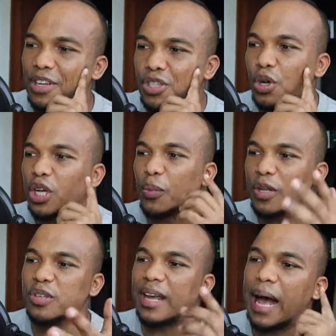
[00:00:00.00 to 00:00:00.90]
So he
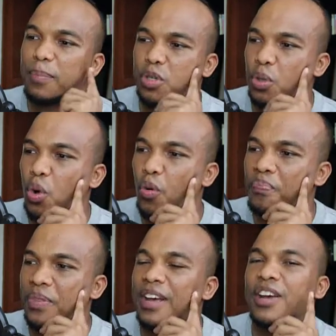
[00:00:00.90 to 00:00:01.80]
went to the App Store,
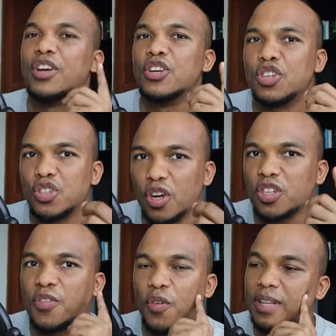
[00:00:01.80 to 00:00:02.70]

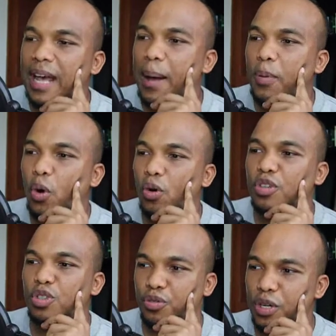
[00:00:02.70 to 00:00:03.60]
searched for the app called
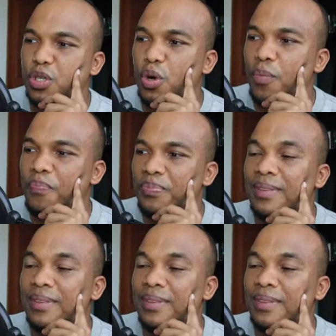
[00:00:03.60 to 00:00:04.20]
Trezor,